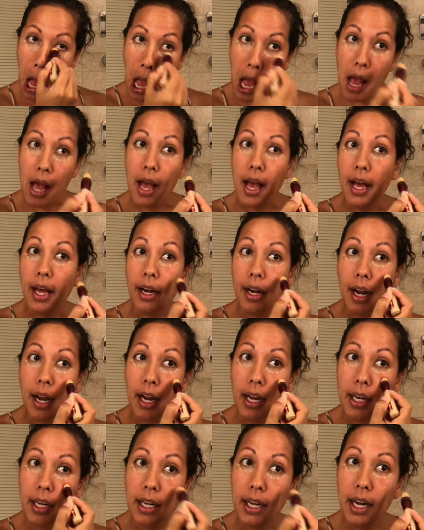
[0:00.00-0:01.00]
And
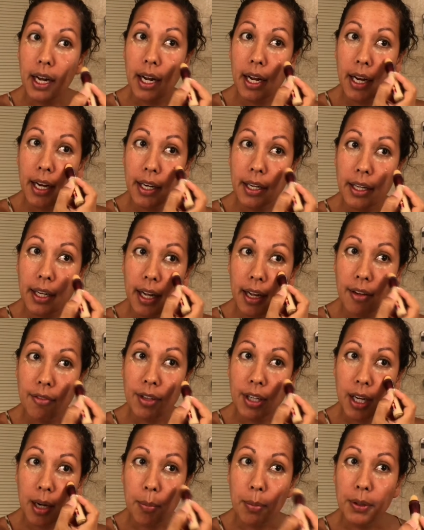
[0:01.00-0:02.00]
I kind of have
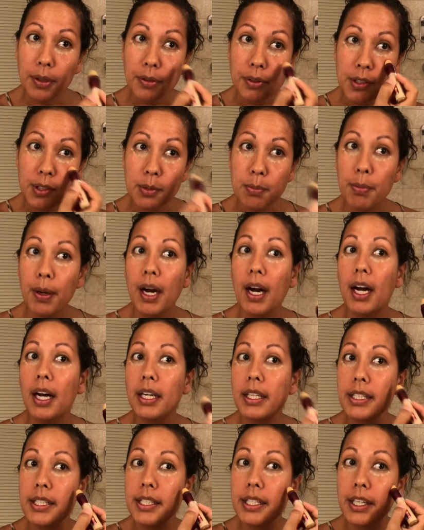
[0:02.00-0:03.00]
a couple of
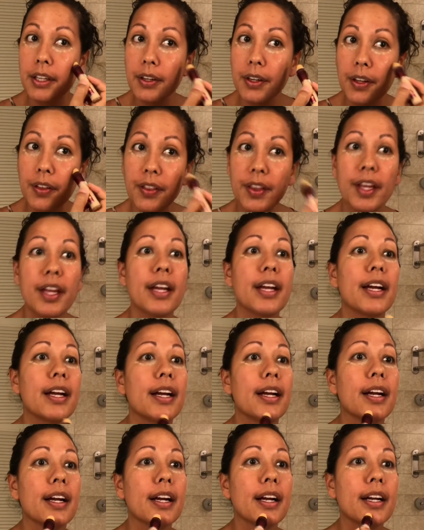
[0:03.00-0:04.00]
spots here and
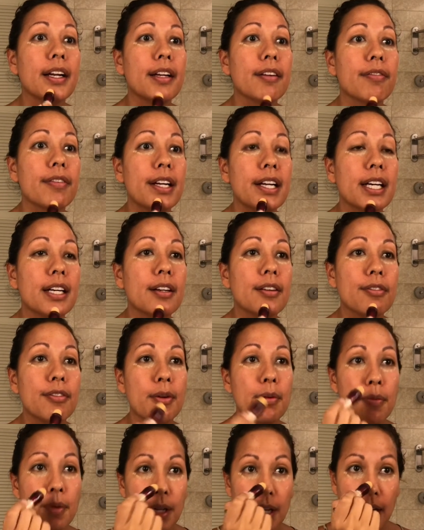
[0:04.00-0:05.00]
there, and if I have
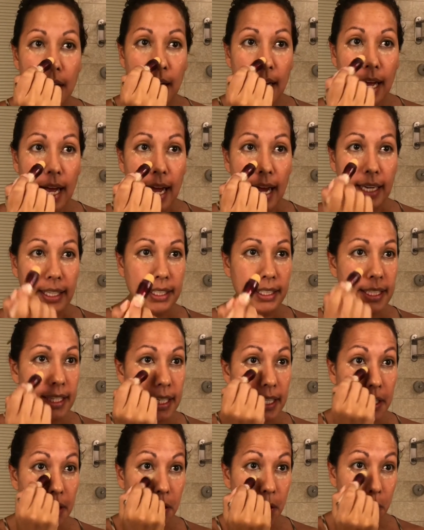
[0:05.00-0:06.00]

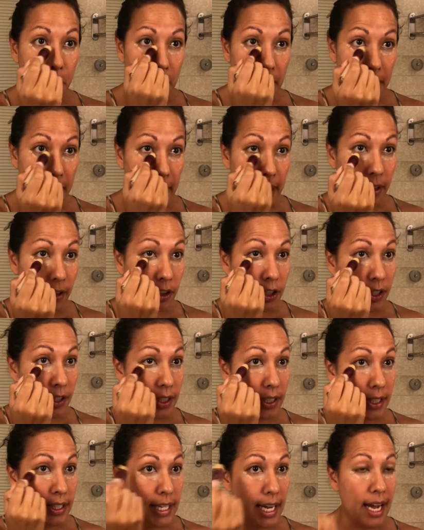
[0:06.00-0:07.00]
acne or whatnot, I'll
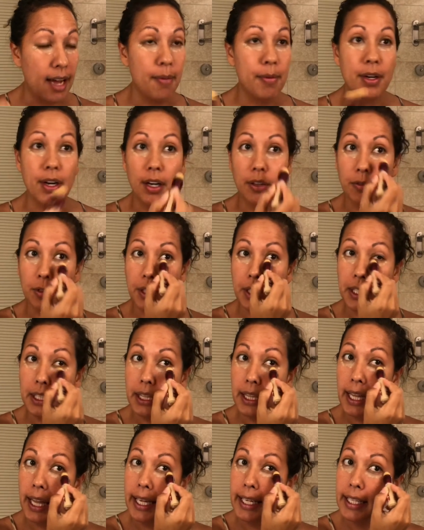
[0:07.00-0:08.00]
just dab it on really
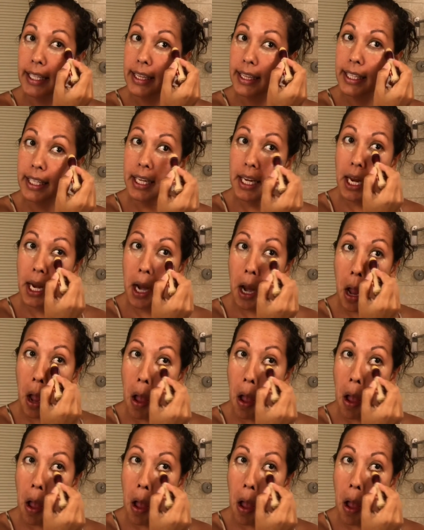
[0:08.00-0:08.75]
lightly.